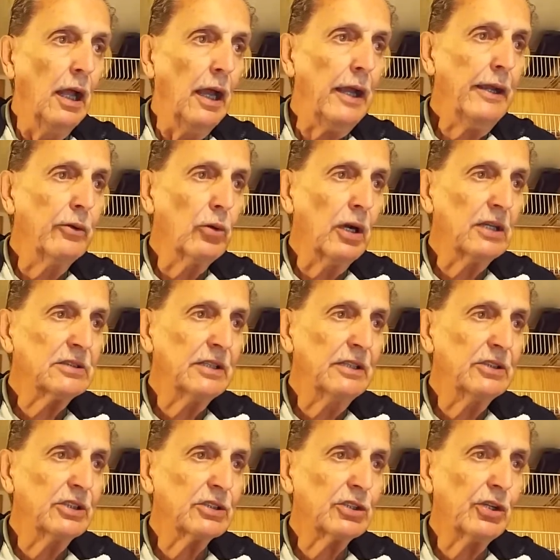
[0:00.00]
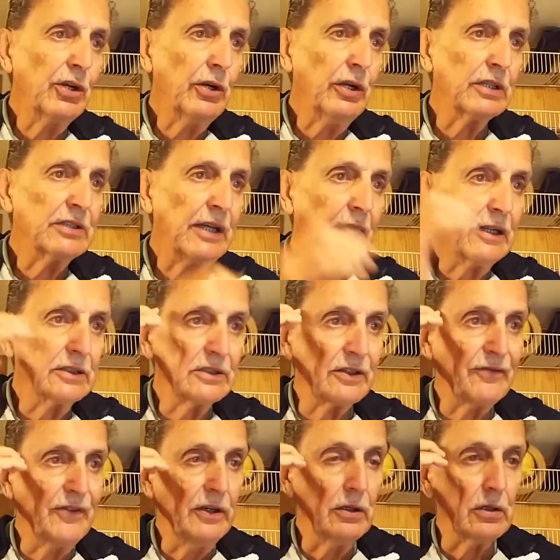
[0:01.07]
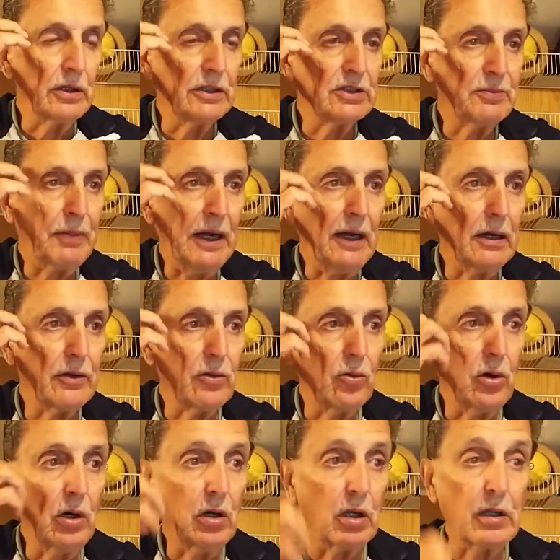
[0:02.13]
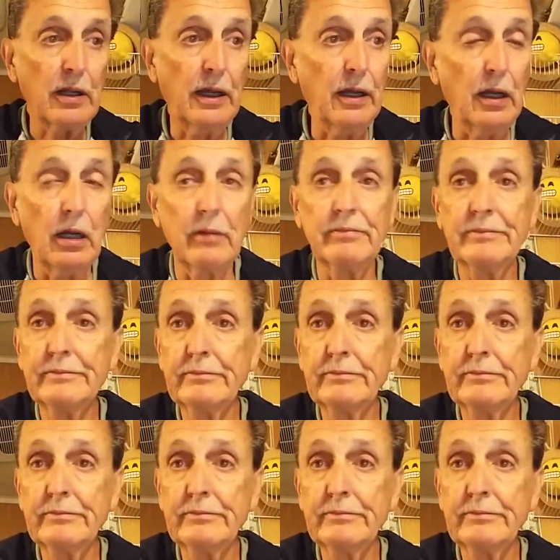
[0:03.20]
Hey, Rusty, just curious, how does it feel to inspire the world? Uh,